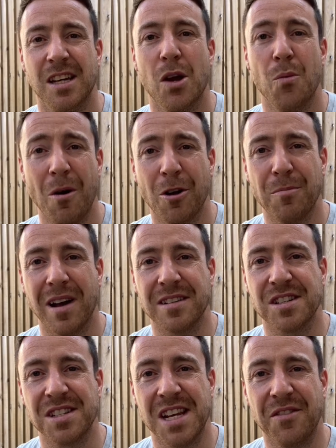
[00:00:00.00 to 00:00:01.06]
welcome back to
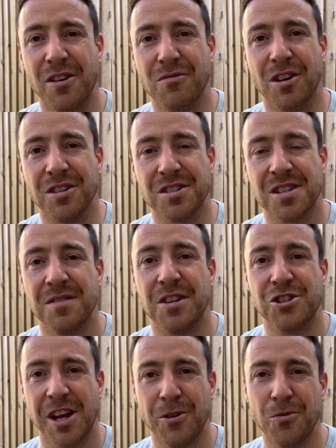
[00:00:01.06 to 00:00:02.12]
Stevo Runs, the
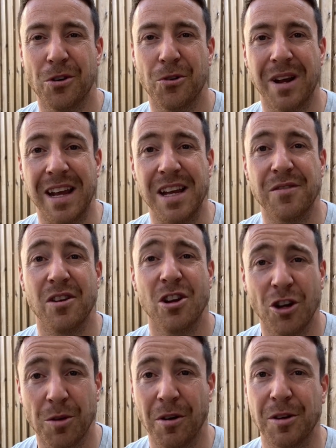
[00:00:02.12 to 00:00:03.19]
channel created for
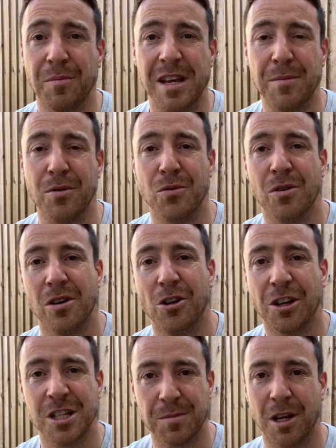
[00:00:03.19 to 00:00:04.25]
like-minded people
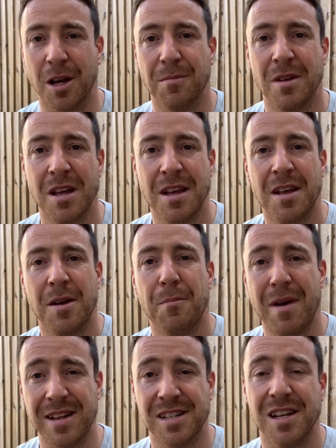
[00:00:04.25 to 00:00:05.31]
looking to become
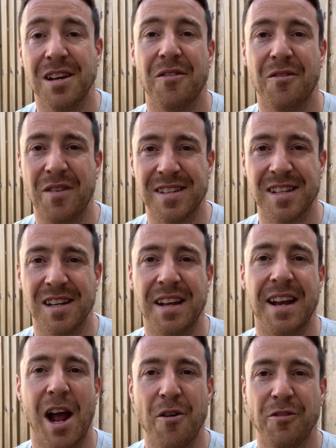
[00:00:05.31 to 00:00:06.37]
better, fitter and
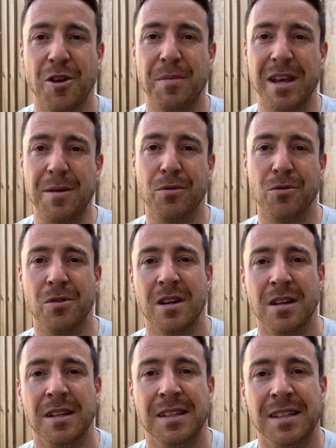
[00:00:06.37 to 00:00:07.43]
healthier people.
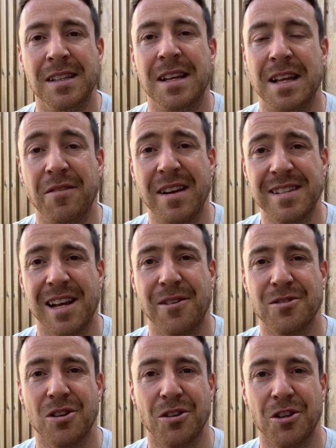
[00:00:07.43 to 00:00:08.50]
And if that
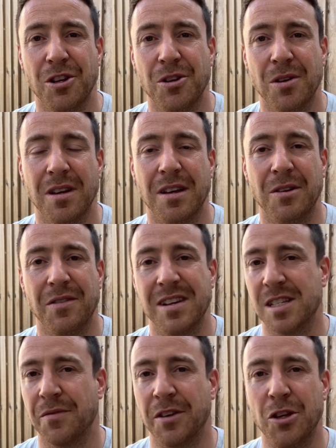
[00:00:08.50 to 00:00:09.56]
sounds like you, and if that's
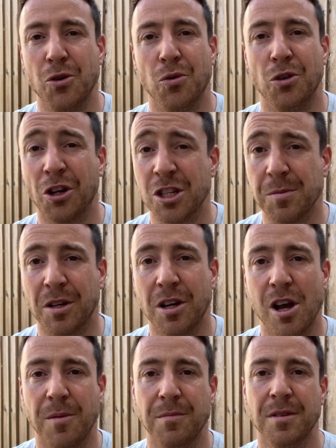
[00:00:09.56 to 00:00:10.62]
something you're looking to
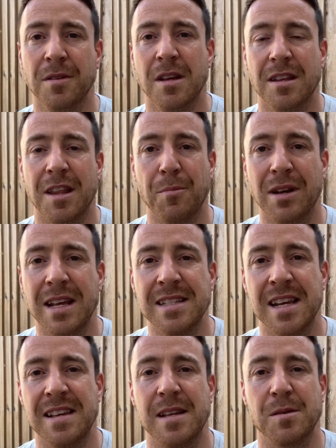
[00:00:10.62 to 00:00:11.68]
become, then please
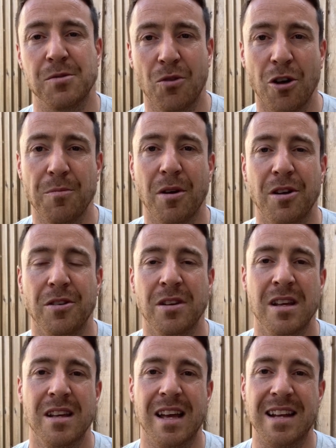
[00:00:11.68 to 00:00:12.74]
hit that subscribe button
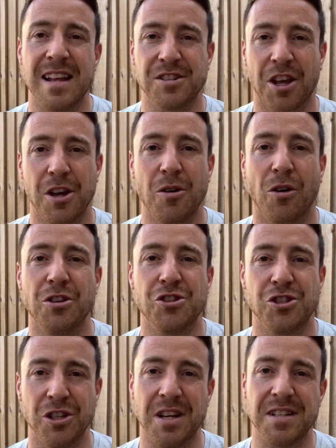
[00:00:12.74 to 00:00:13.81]
and let's go on this
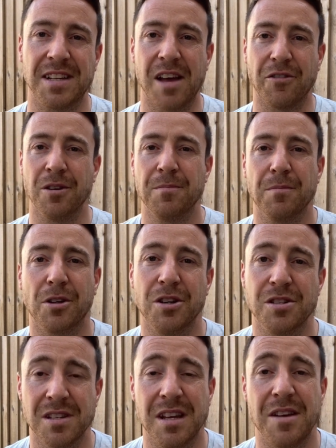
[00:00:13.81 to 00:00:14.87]
journey together,
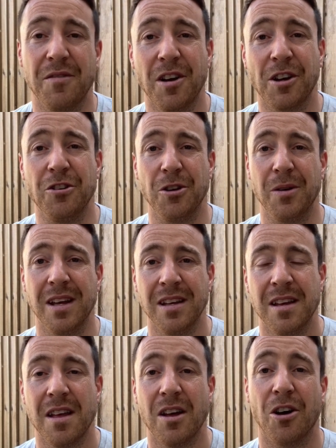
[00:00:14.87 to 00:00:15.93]
because if I can do it,
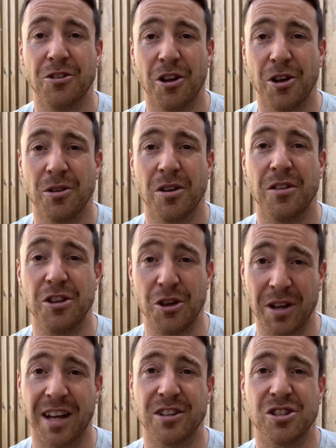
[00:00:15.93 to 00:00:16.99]
I know that you
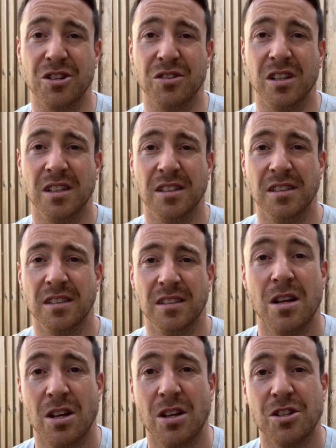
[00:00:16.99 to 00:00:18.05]
can too.
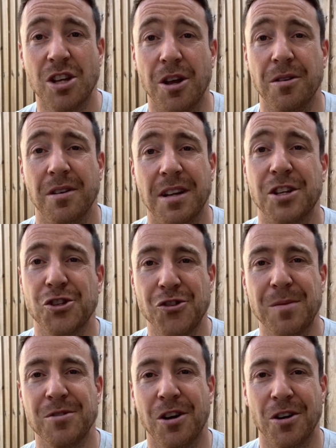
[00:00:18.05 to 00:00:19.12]
So, an
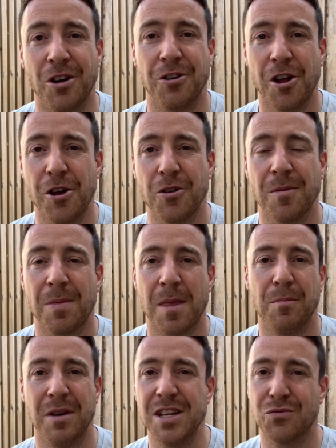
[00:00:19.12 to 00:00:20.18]
extreme title I know,
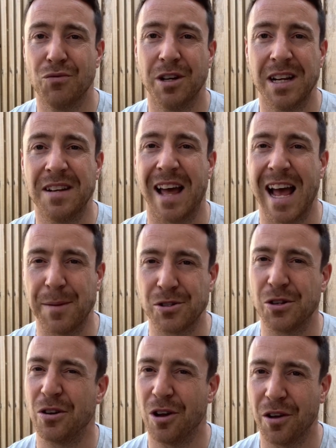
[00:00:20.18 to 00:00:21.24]
but is running the
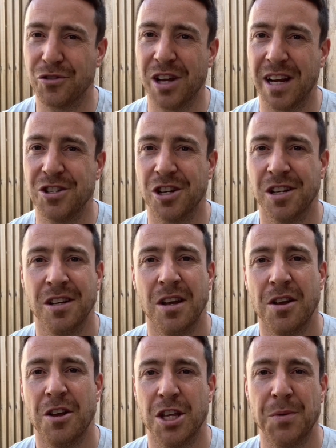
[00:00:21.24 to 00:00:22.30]
absolute life changer?
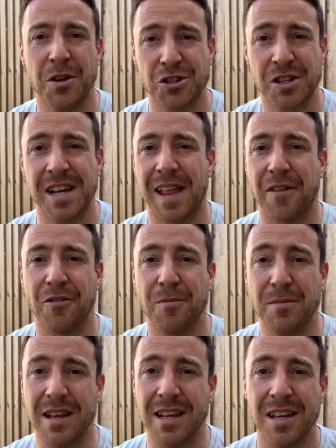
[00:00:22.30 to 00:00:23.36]
You won't just hear that from
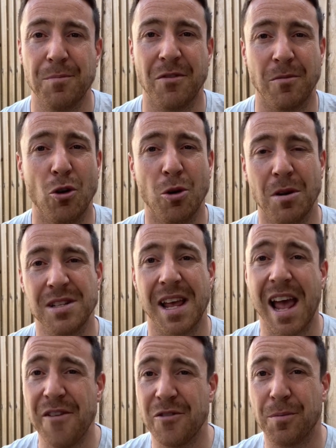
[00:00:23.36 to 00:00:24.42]
me, but from almost
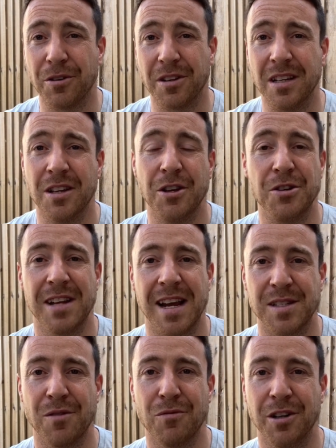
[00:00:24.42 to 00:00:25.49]
everybody who
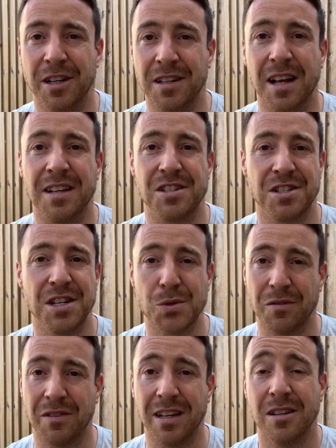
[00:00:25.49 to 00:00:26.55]
takes up running and sticks
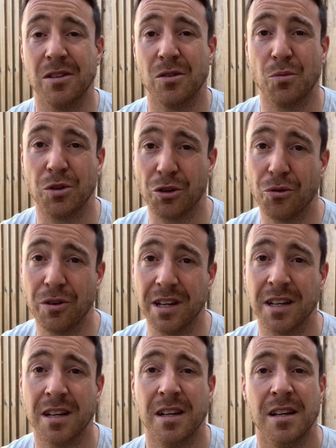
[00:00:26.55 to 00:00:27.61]
with it would agree.
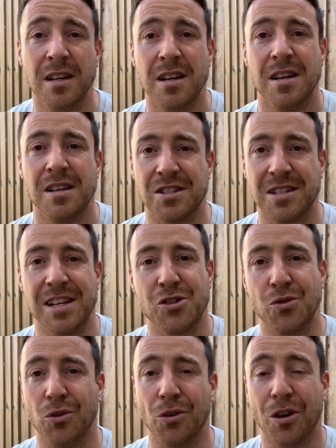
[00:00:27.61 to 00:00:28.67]
So let's
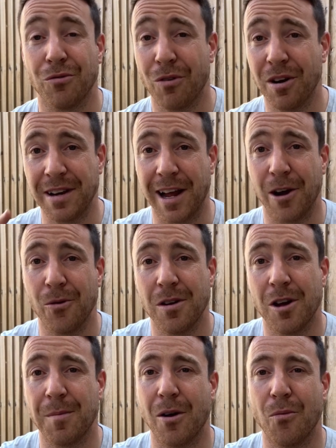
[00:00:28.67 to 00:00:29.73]
talk right now
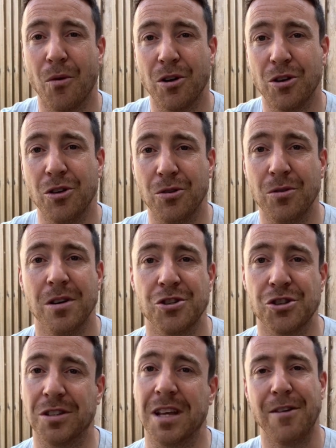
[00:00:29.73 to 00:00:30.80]
about why you
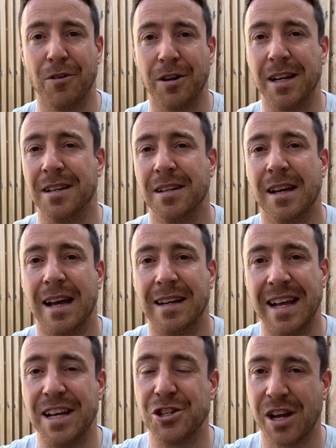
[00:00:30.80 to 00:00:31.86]
should get running and
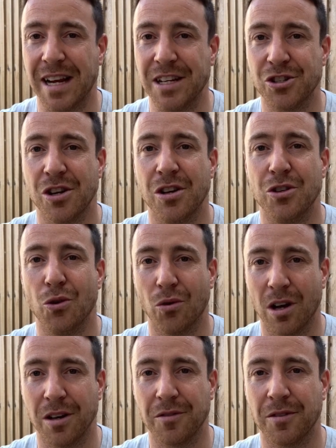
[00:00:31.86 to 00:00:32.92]
let it change your
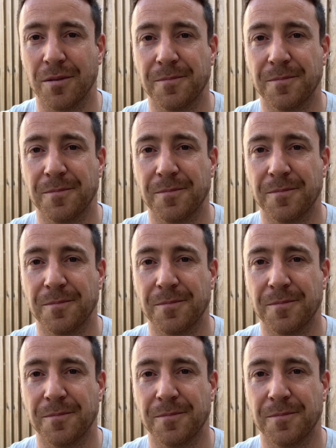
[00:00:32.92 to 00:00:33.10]
life.